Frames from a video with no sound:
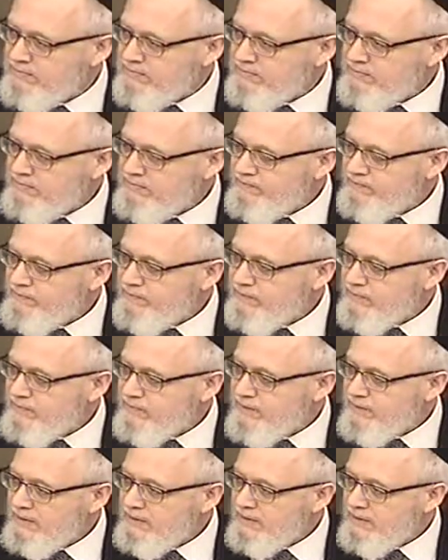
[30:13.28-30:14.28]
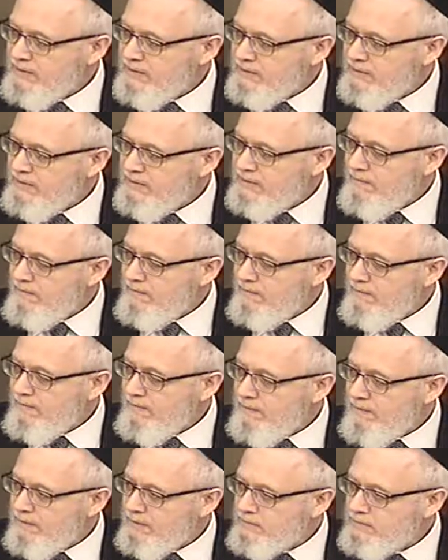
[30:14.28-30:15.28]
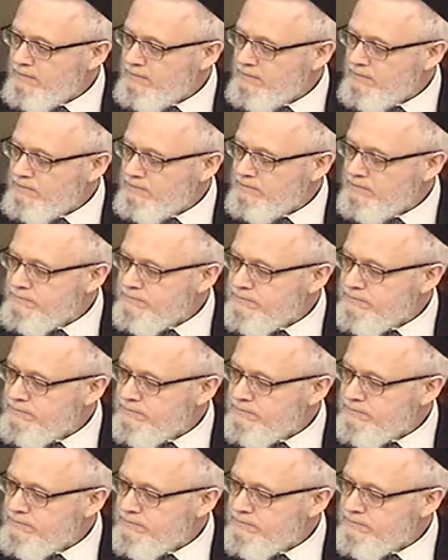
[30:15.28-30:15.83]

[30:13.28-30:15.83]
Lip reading: (no one is talking)